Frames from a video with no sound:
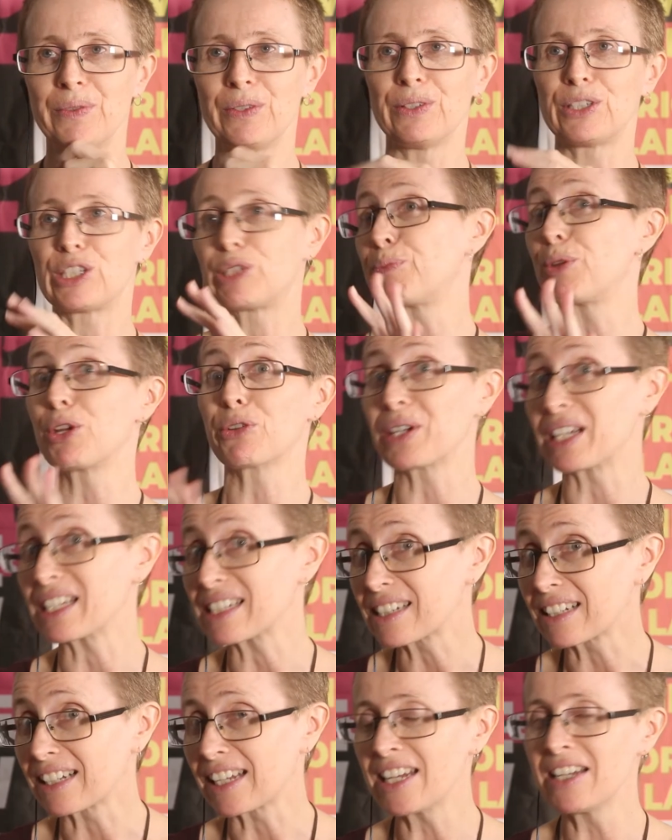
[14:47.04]

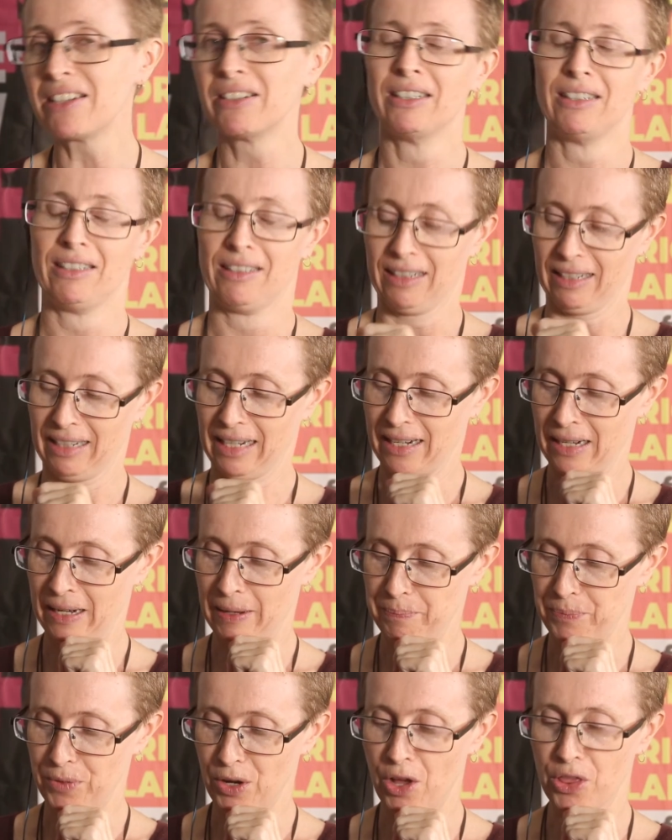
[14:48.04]
spuriously
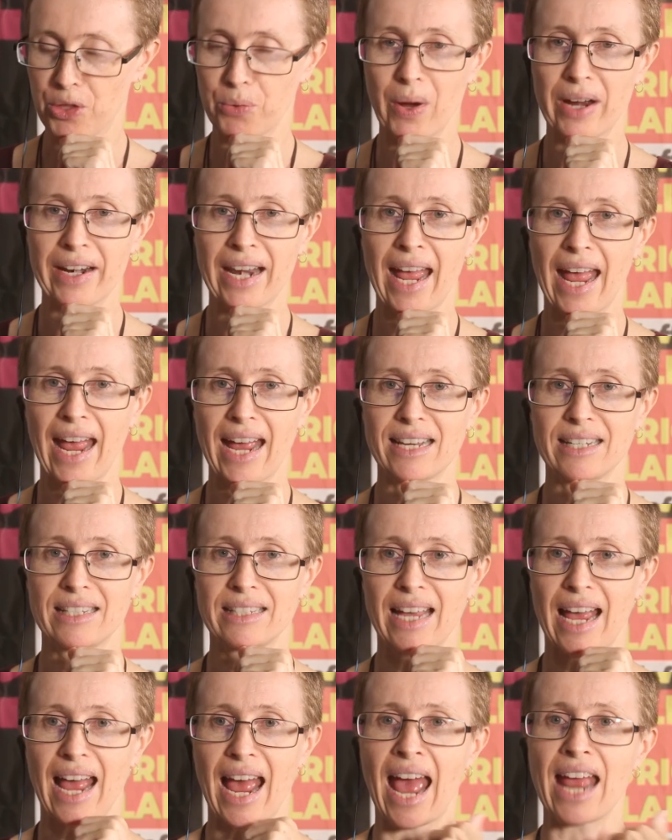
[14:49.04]
um, on the one hand,
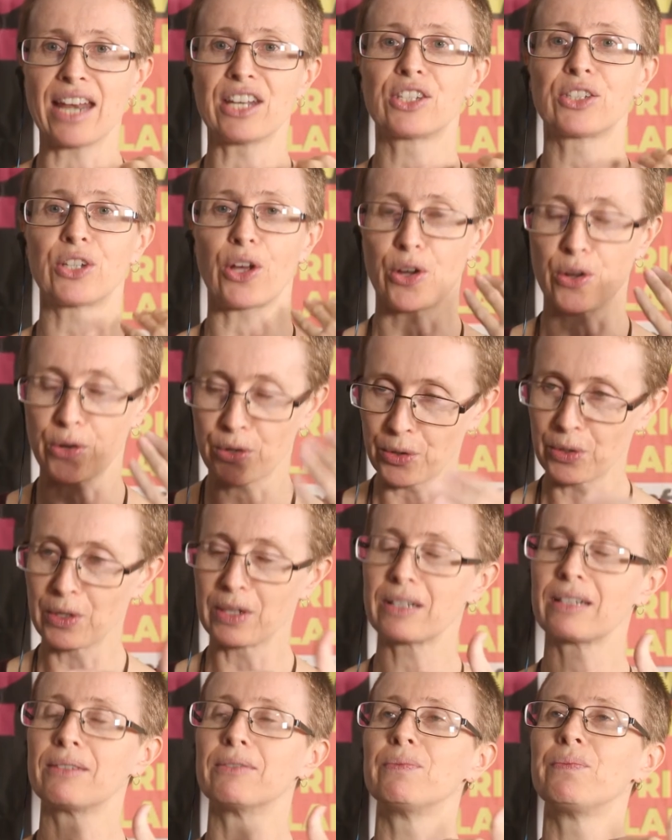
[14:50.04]
and so
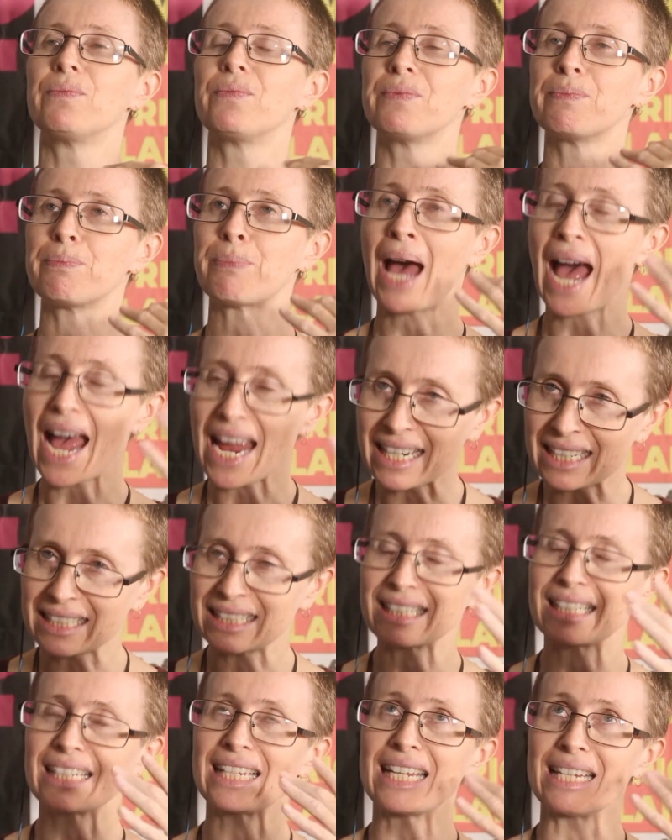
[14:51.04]

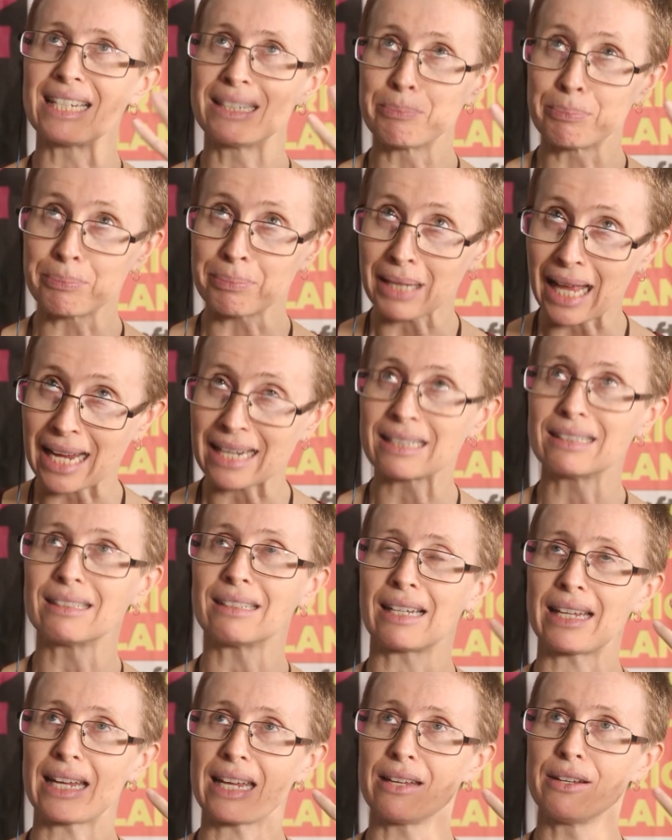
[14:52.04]
patently,
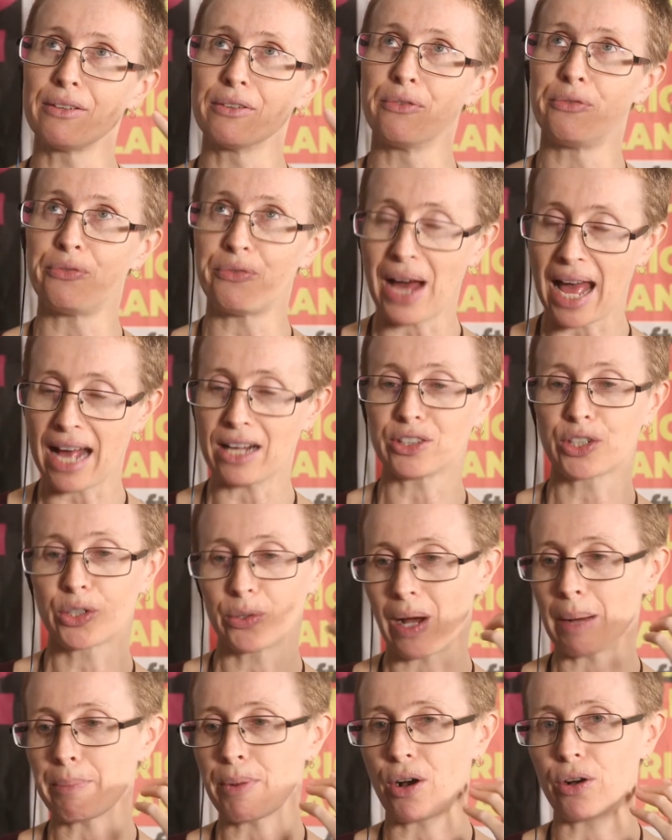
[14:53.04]
blatantly fail to
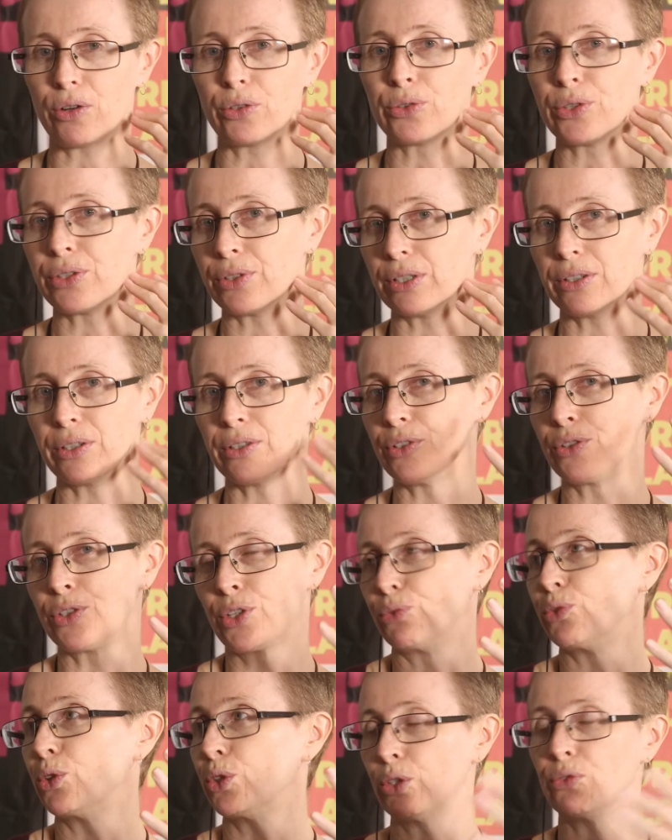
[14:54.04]
uphold the, the
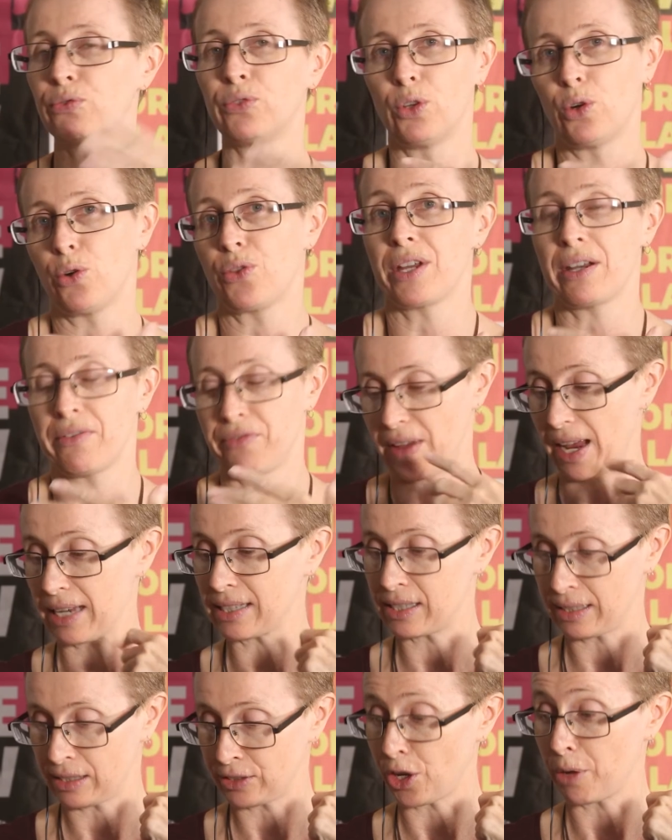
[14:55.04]
rule of law that
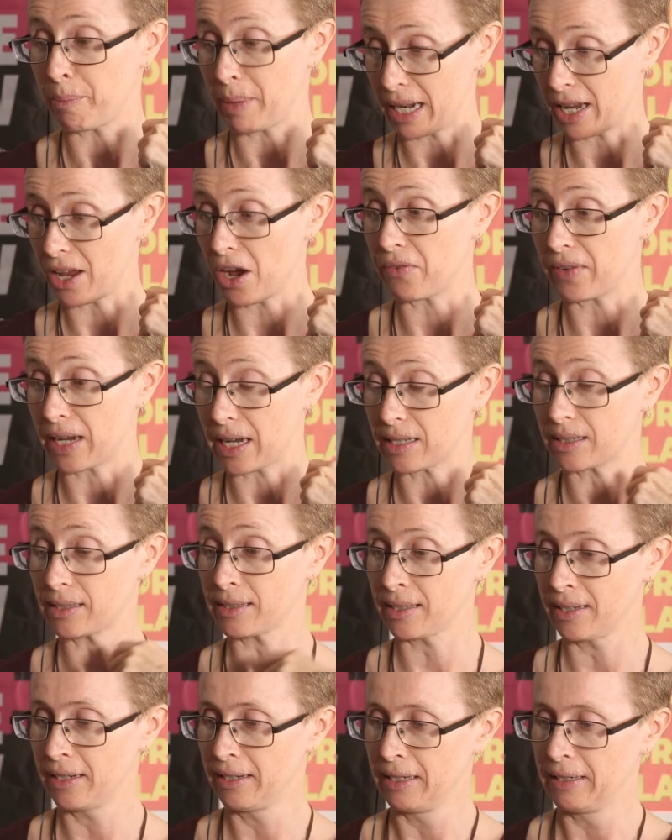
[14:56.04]
affects so many of us.
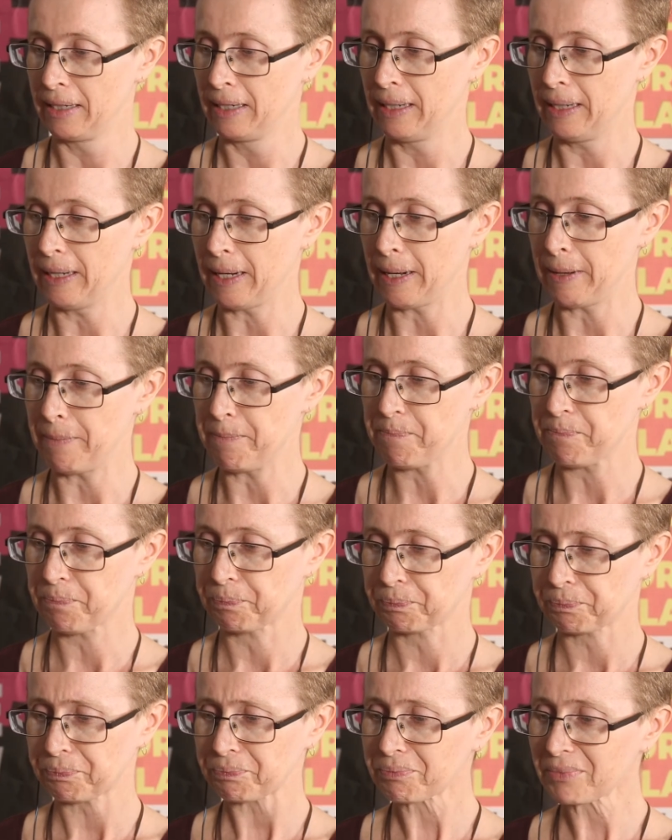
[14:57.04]
Um,
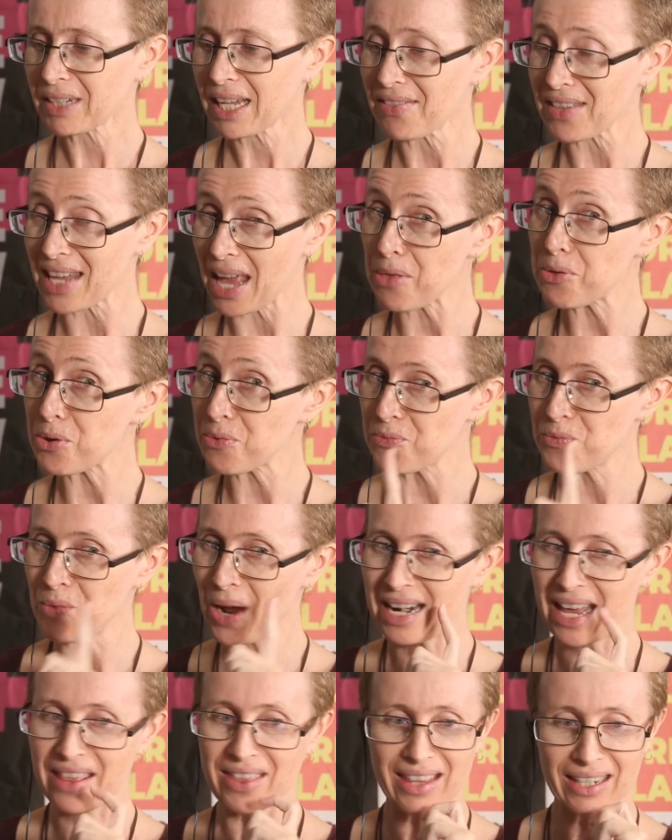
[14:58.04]
other
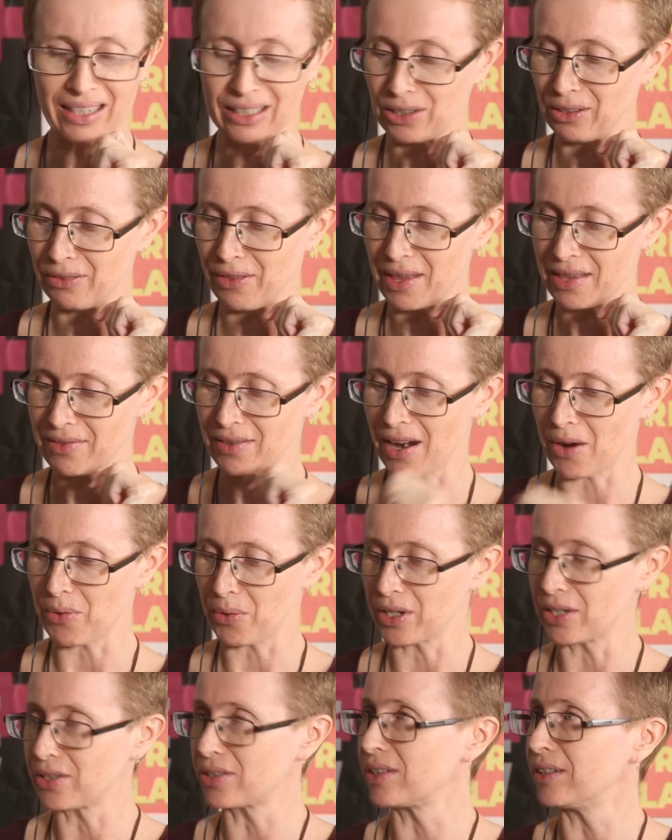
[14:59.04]
one other little thing that I
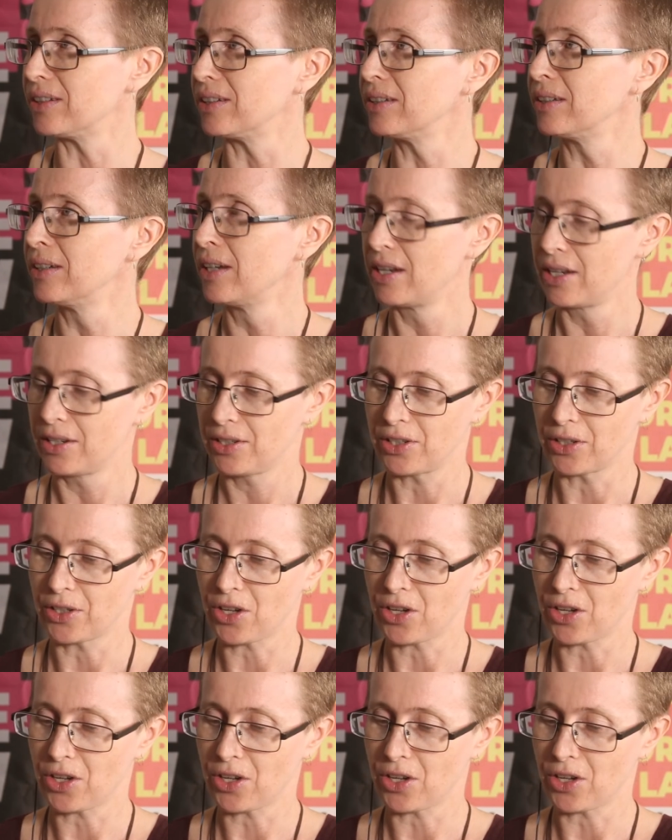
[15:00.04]
wanted to to